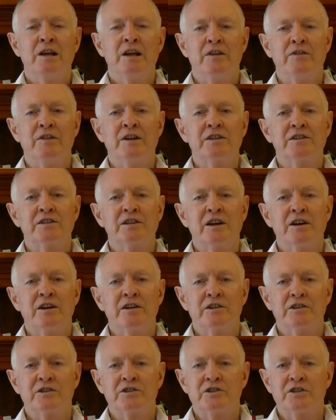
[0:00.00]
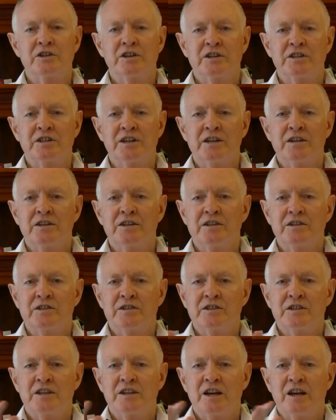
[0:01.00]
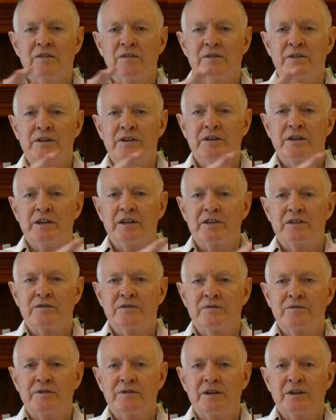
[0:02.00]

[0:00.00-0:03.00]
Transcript: and that's going to see a tendency over the next